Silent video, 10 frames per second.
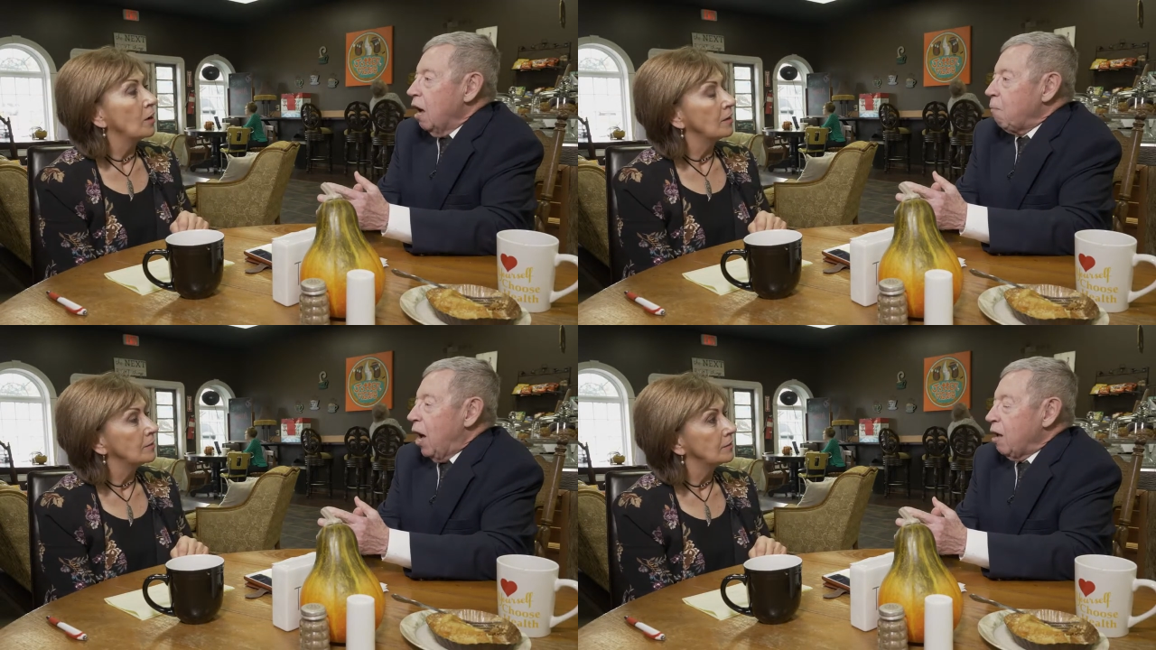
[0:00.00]

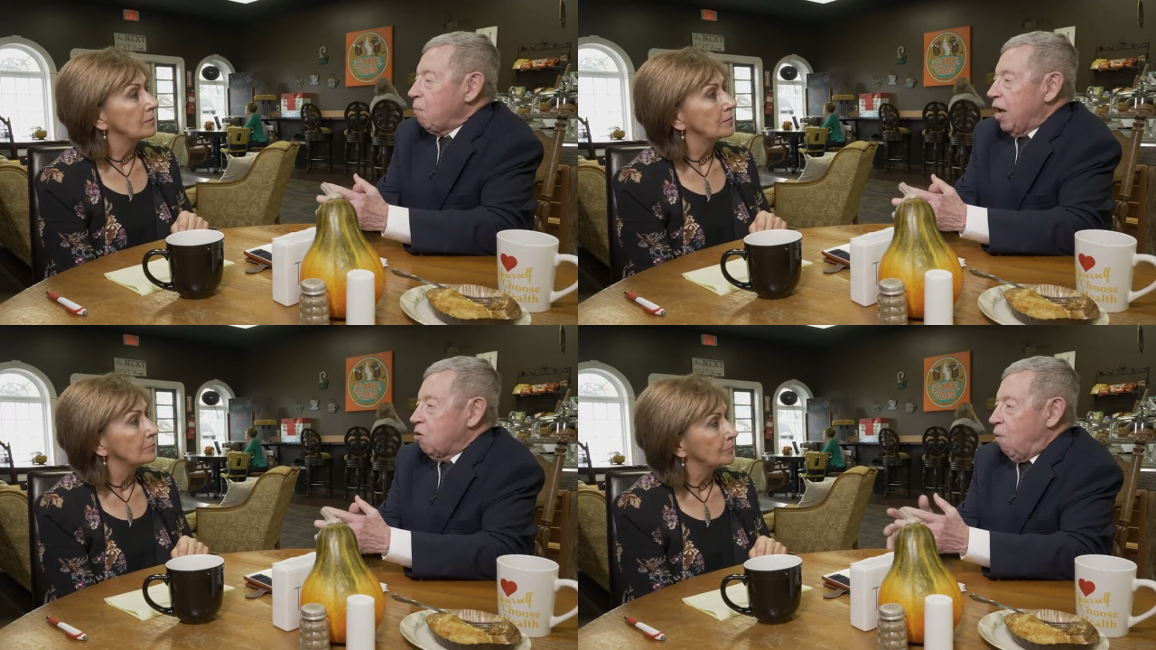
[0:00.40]
Speaker 1: My,
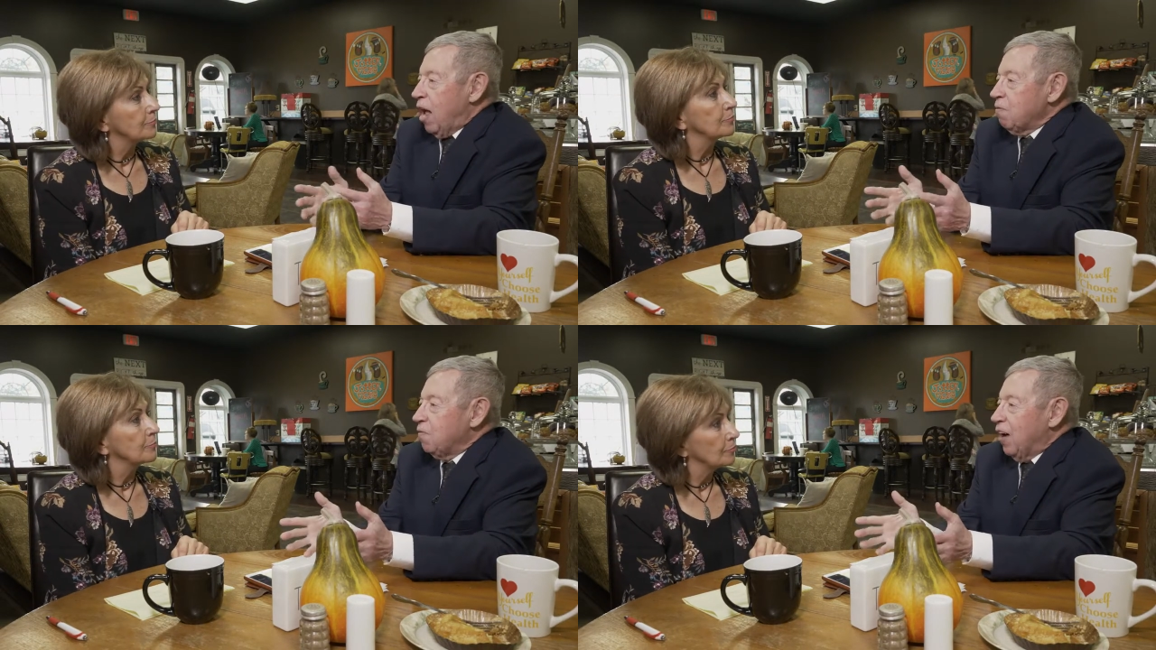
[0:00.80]
my
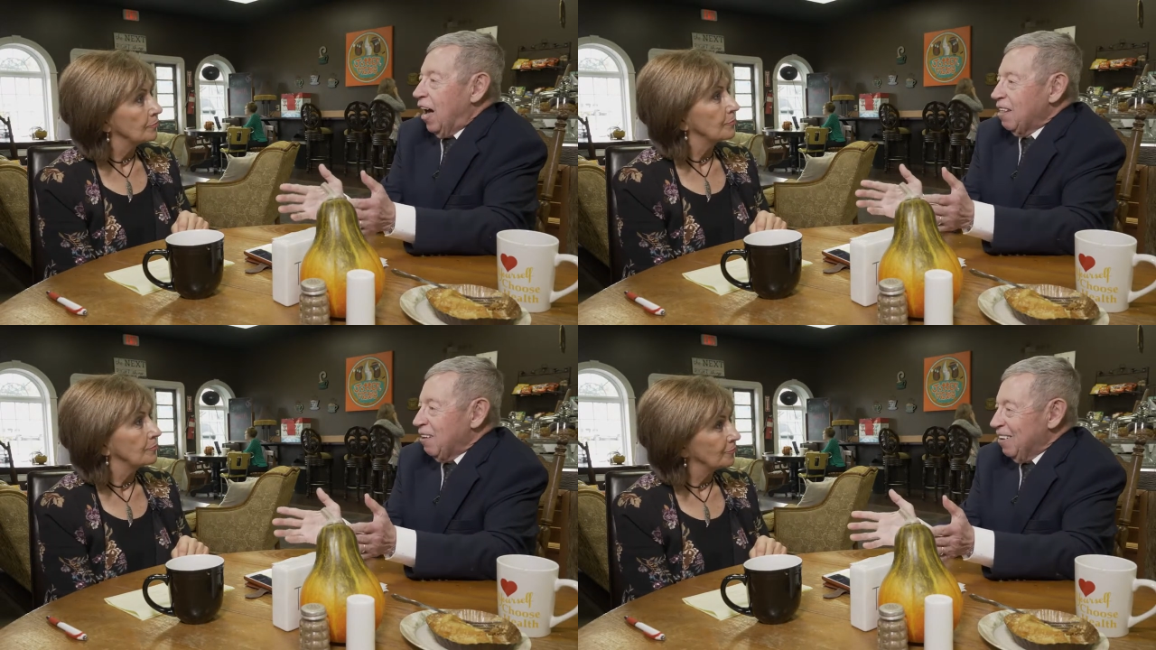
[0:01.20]

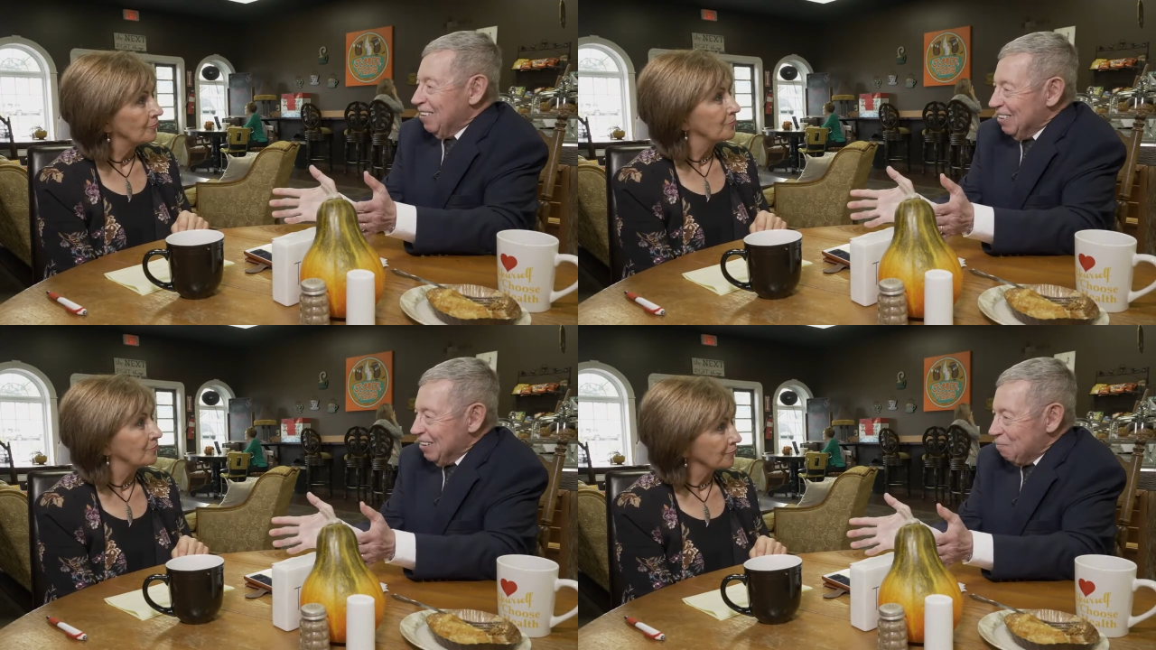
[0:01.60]
grandfather,
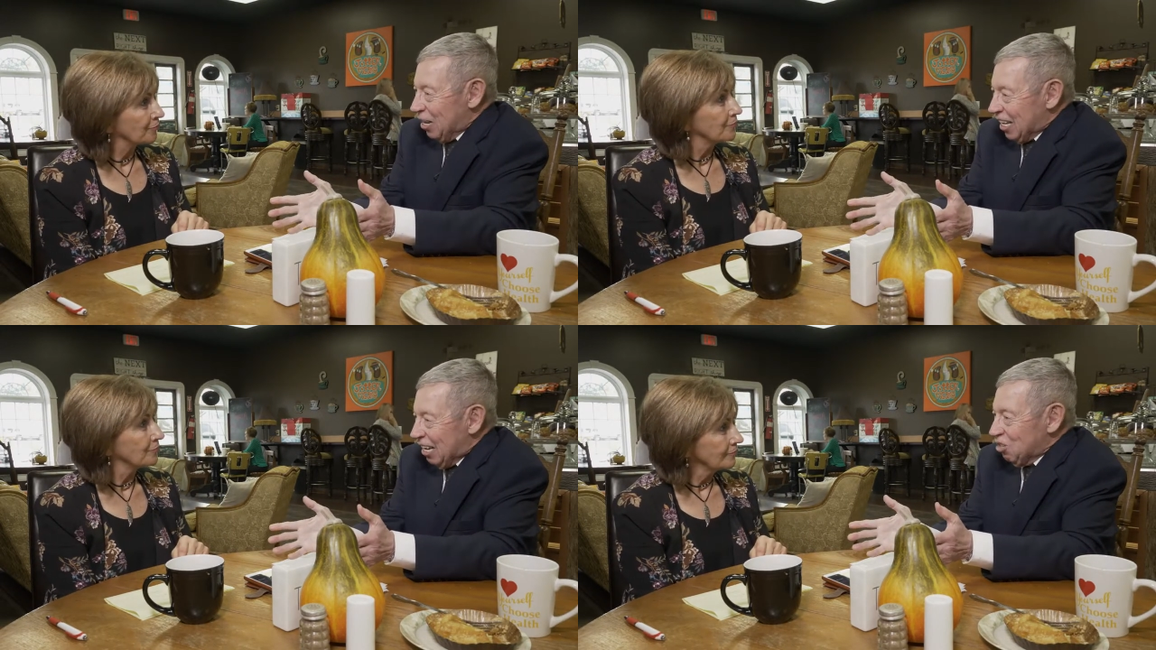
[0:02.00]

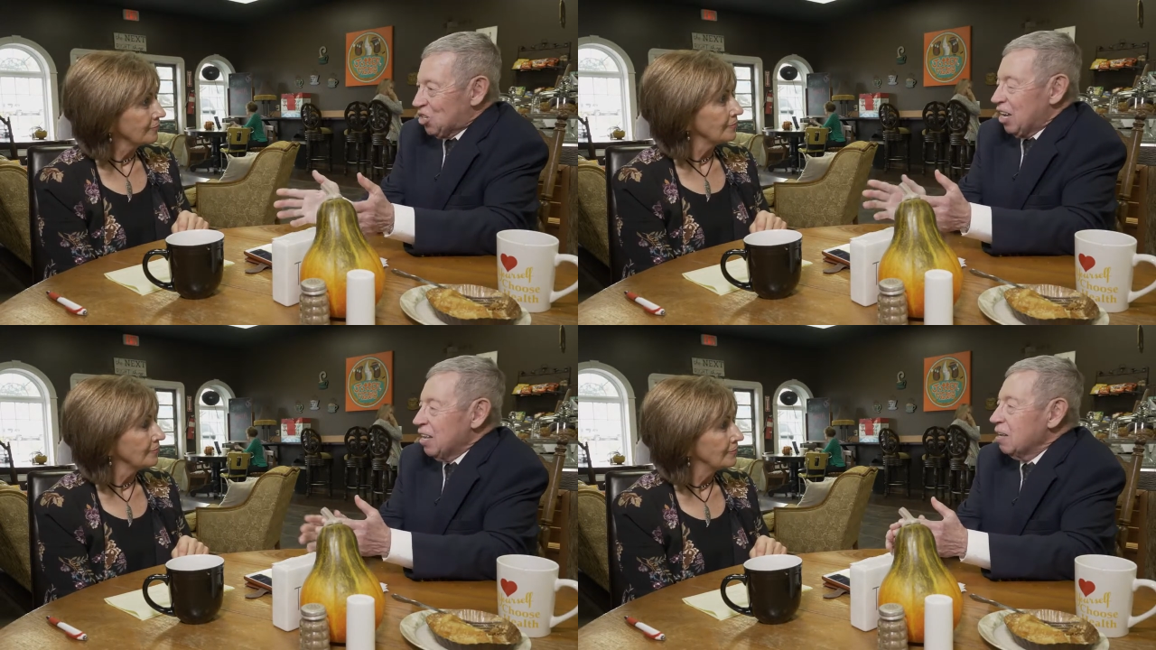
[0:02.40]

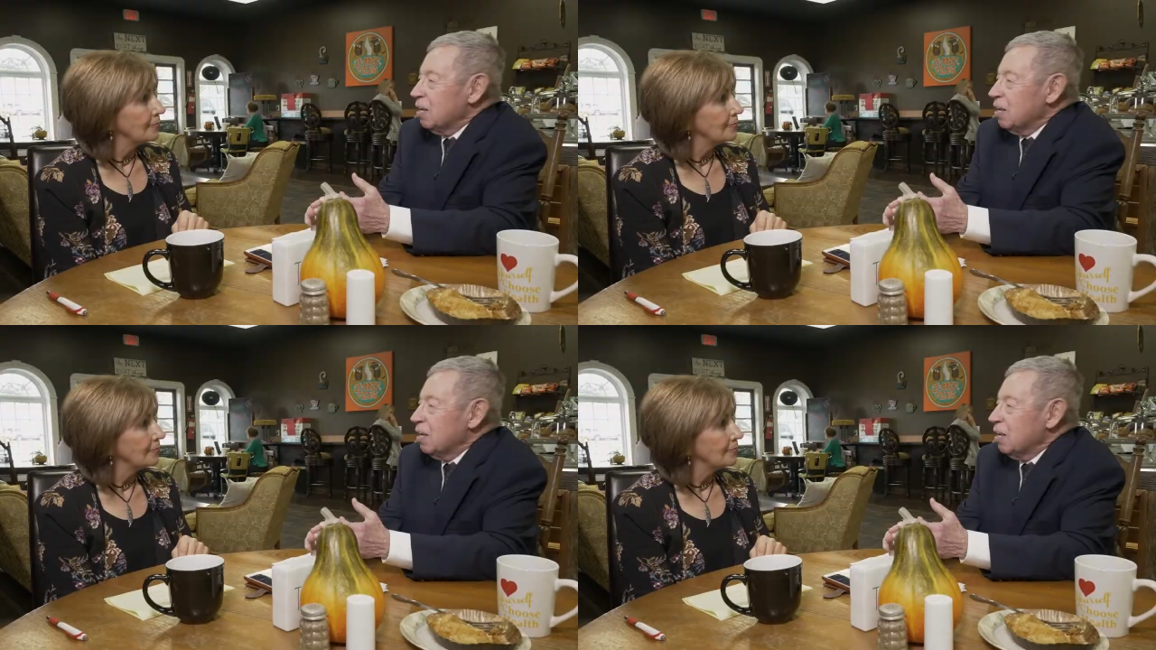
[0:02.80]
Mackenzie,